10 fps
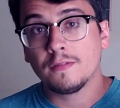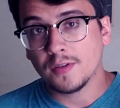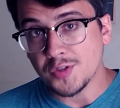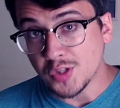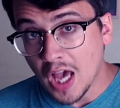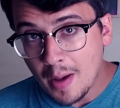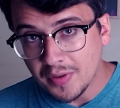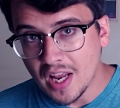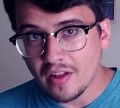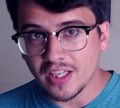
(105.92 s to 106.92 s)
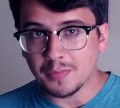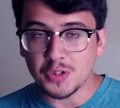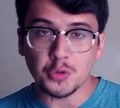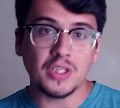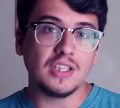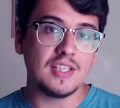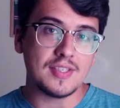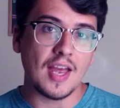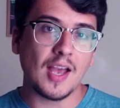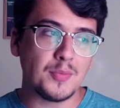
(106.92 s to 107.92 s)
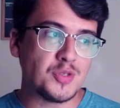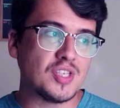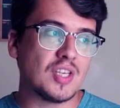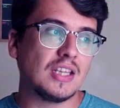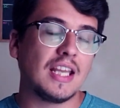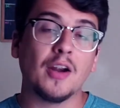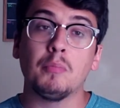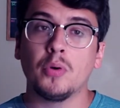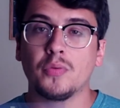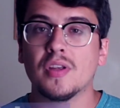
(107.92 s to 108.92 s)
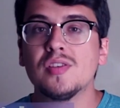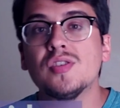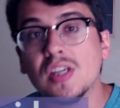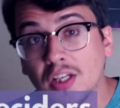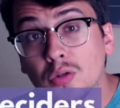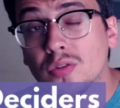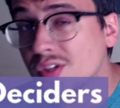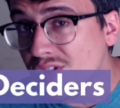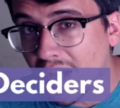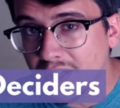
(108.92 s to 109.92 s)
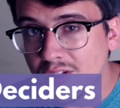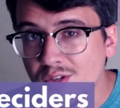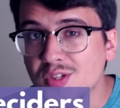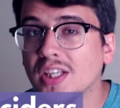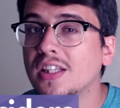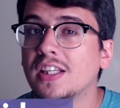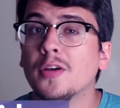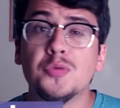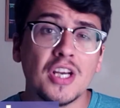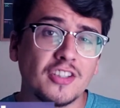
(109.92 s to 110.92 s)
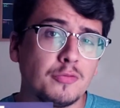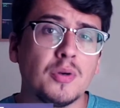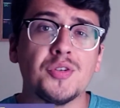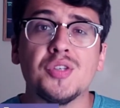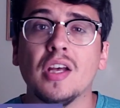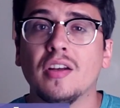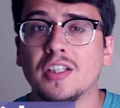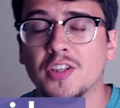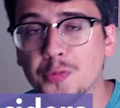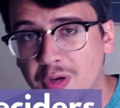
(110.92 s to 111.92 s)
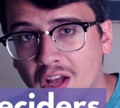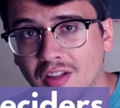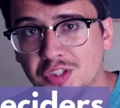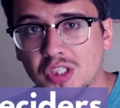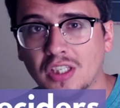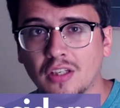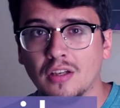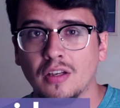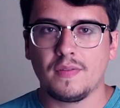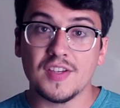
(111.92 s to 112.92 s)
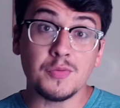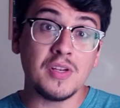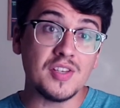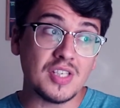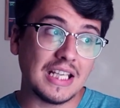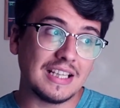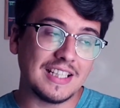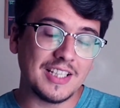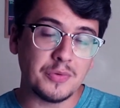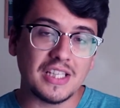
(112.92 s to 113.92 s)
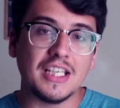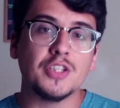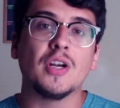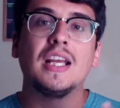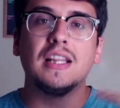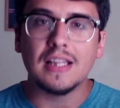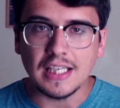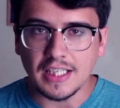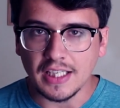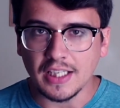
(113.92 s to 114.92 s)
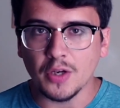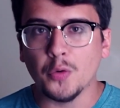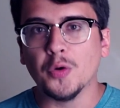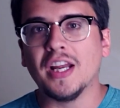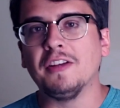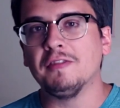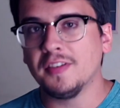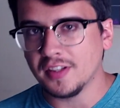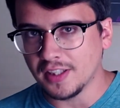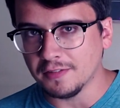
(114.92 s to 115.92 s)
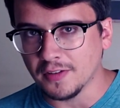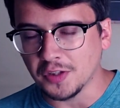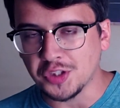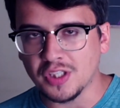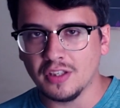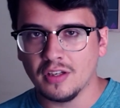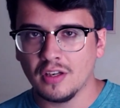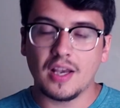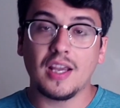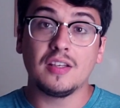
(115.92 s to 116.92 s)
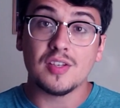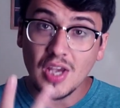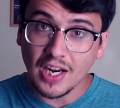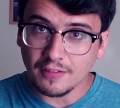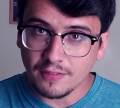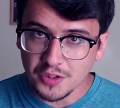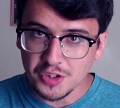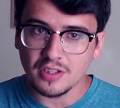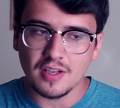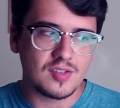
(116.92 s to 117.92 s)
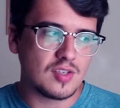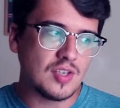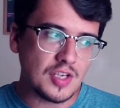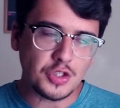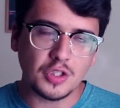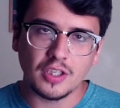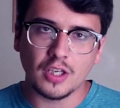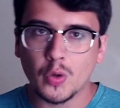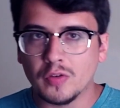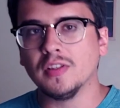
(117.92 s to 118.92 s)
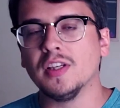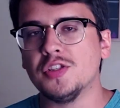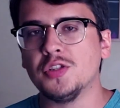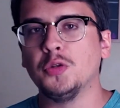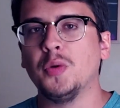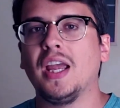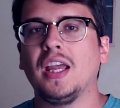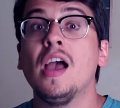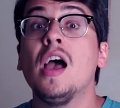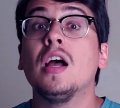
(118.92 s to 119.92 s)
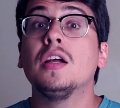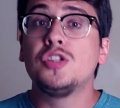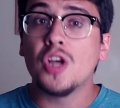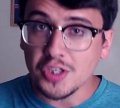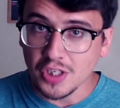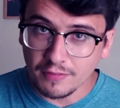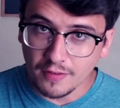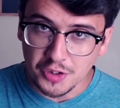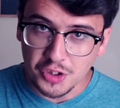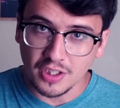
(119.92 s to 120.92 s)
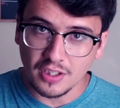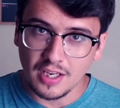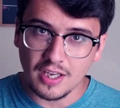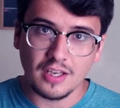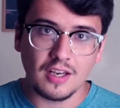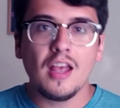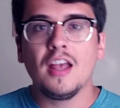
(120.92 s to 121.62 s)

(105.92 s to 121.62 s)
first commonality between these types is that they are both single deciders in the objective personality terminology. This means that they lead with either a thinking or a feeling function. A deciding function is essentially equivalent to a judging function in